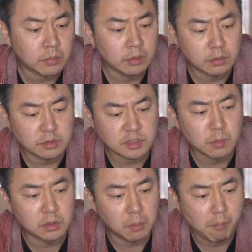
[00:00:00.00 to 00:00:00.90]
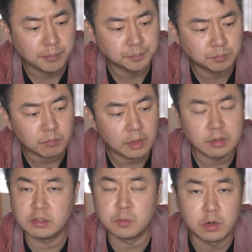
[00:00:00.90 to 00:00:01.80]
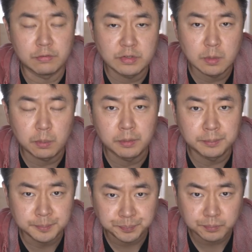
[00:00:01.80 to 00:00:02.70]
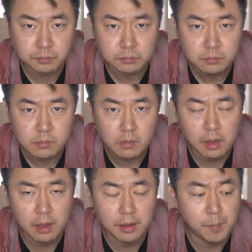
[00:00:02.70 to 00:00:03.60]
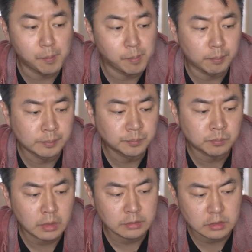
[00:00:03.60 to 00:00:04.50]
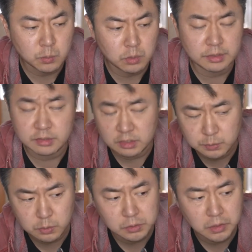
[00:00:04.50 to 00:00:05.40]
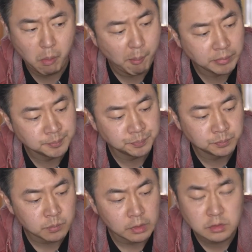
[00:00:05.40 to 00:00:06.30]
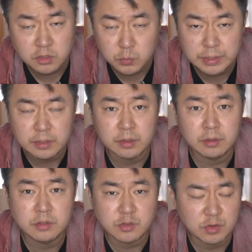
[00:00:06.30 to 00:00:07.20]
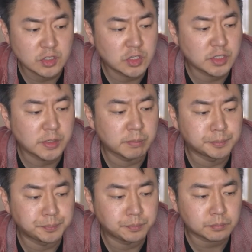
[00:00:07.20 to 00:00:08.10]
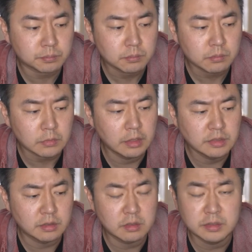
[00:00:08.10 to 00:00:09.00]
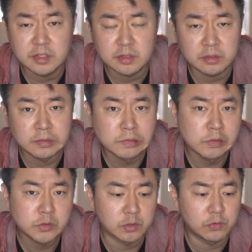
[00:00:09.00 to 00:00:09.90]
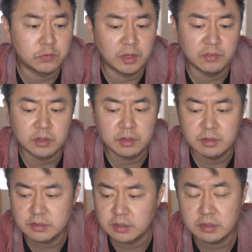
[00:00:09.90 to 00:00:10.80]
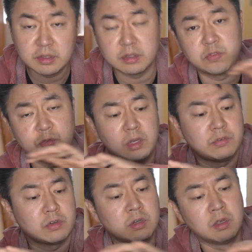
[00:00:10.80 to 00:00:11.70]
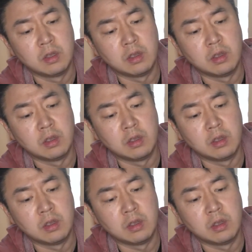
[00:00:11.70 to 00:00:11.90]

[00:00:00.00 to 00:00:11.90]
They're similar. This is more of a simple, um, tastes more like sesame oil. sweeter, it's crunchy. It's a cleaner sort of flavor. I think it's the cleanest flavor